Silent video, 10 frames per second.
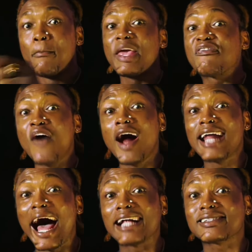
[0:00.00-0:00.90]
Before
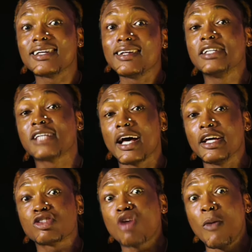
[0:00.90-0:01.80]
that, there is
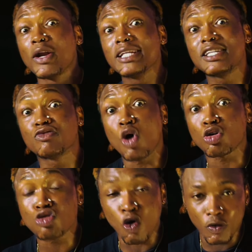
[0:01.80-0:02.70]
a stubborn native
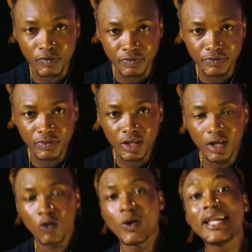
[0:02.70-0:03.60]
doctor
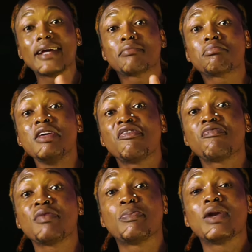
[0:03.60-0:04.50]
where they beef
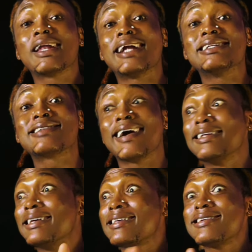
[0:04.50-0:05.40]
people then at the
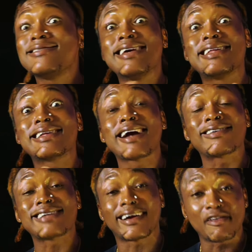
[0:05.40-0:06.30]
time, they kill them, they
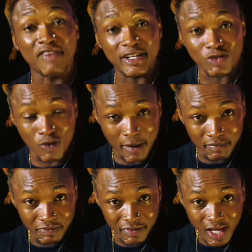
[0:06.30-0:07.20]
can't sacrifice to them.
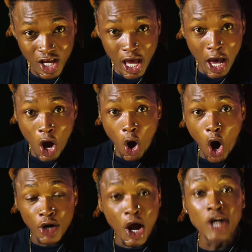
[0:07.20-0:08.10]

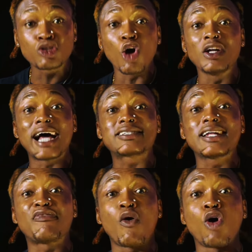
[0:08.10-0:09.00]
Unknown soldier
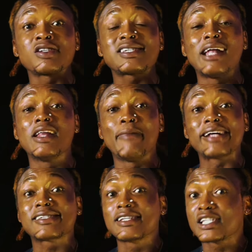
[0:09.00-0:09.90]
said they forgot to send the
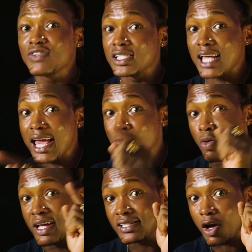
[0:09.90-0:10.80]
man 6 feet.
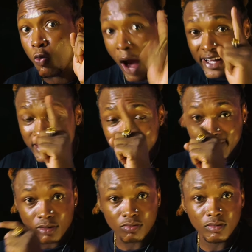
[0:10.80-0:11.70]
Ebube say, wait!